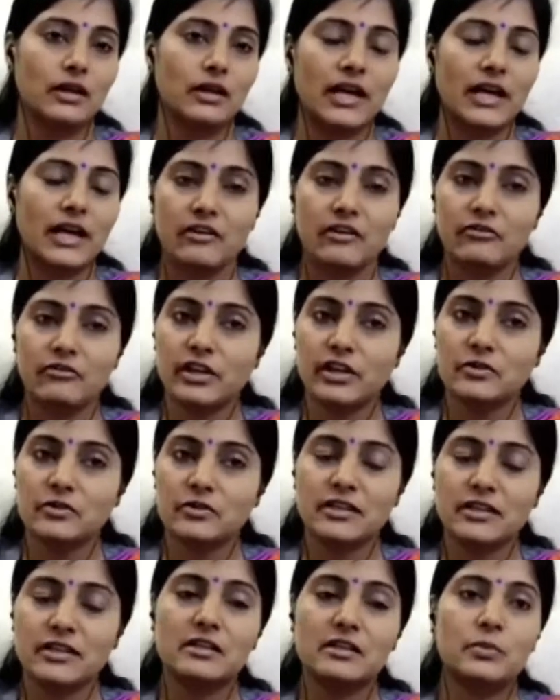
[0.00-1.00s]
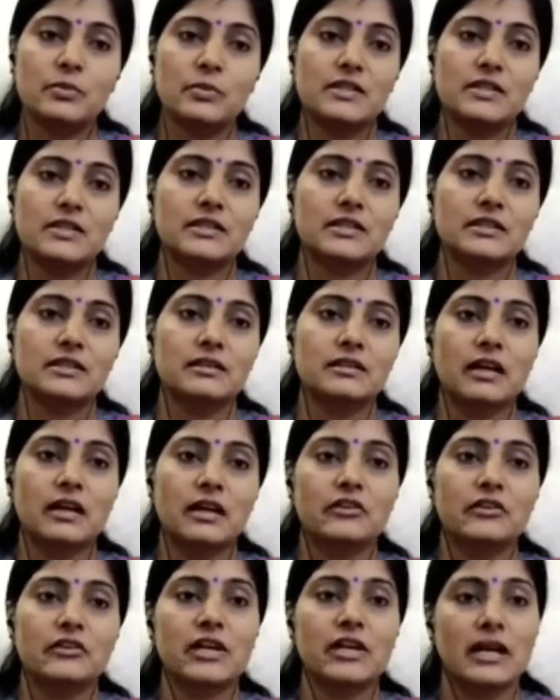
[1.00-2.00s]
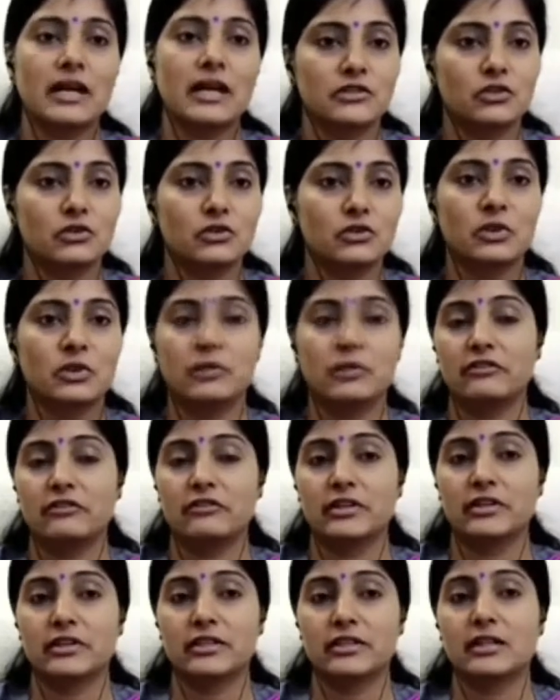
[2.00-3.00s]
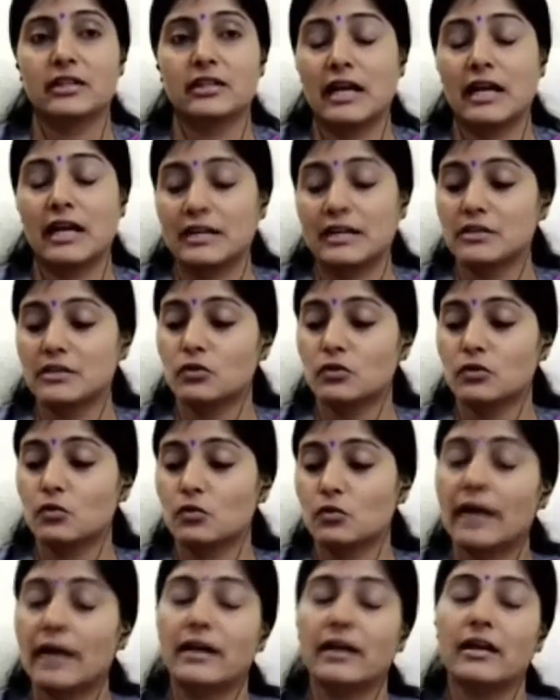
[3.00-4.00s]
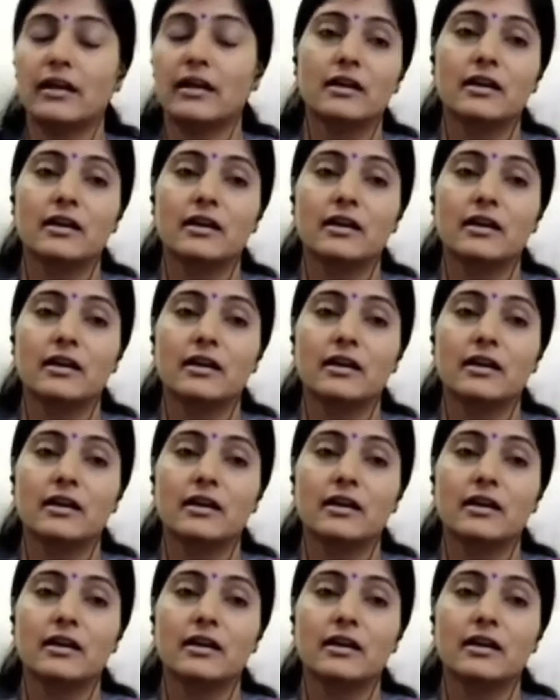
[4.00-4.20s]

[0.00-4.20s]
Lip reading: Every single person in the country has to be benefited, and that is why,